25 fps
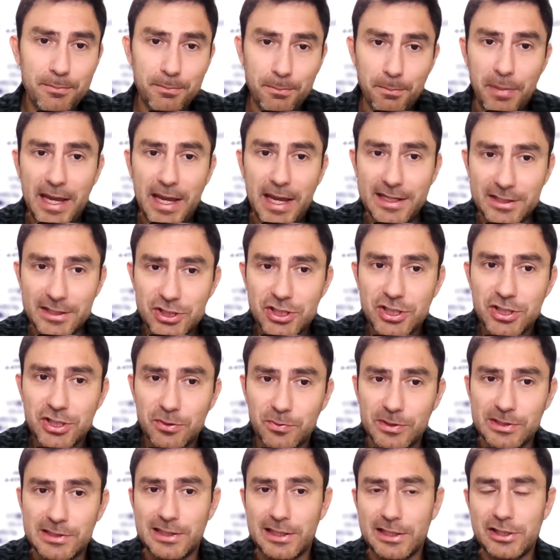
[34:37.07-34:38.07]
pitch
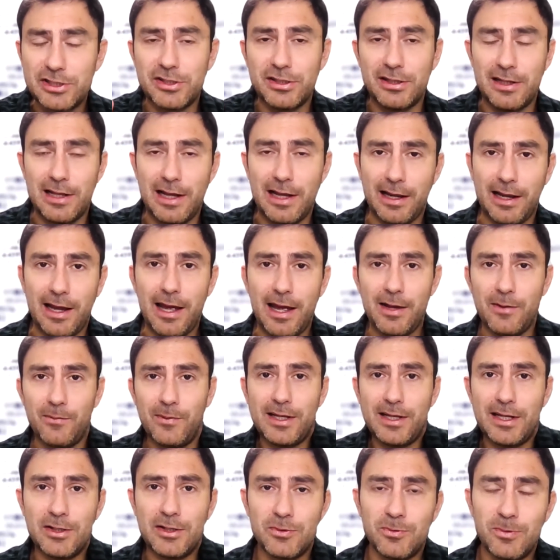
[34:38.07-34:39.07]
was literally like, hey, we
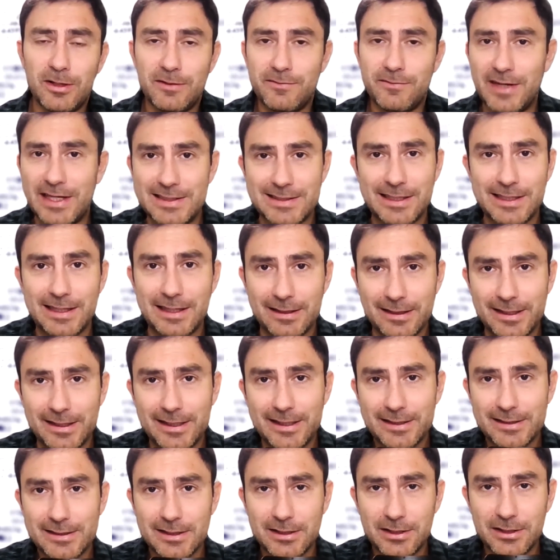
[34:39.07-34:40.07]
can do advanced
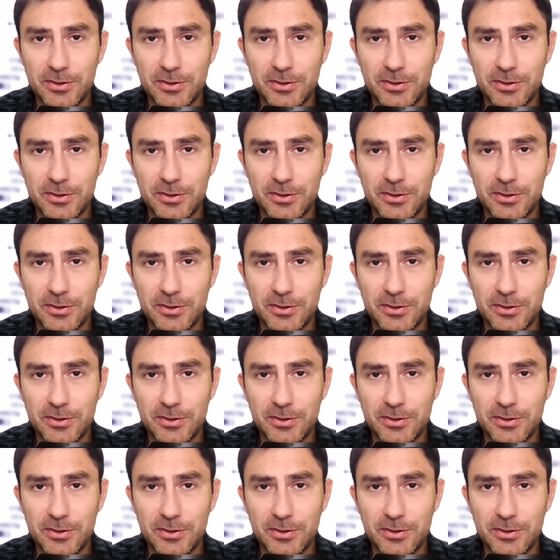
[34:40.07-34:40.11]
analytics.